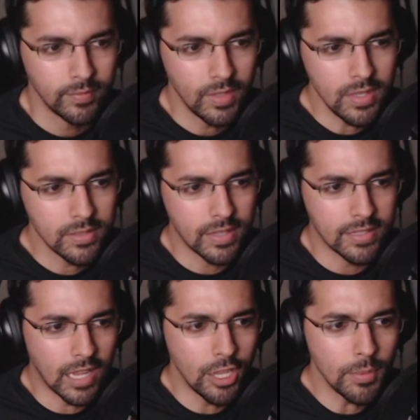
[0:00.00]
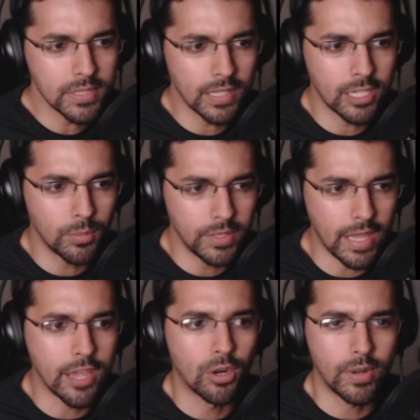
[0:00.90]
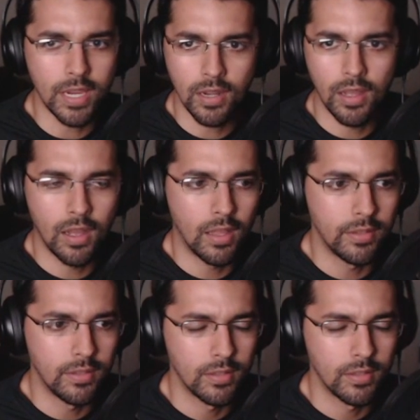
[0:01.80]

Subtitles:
This is nice. I always like it when they iterate on.